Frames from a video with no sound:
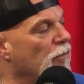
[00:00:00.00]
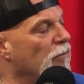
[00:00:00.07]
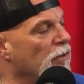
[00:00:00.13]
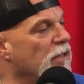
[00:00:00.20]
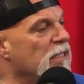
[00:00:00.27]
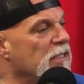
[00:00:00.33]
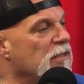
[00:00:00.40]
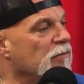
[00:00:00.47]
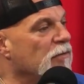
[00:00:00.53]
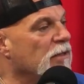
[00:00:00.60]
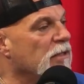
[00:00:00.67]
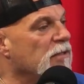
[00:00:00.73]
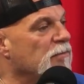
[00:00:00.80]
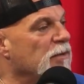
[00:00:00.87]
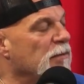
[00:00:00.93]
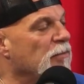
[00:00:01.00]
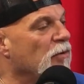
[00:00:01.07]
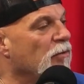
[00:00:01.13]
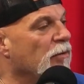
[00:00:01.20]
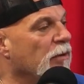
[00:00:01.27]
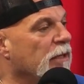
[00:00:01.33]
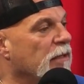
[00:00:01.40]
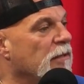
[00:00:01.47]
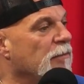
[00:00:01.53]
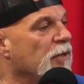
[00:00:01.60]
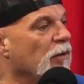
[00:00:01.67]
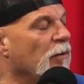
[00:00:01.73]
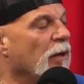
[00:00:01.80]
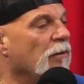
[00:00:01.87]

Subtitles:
with this people we get to be around.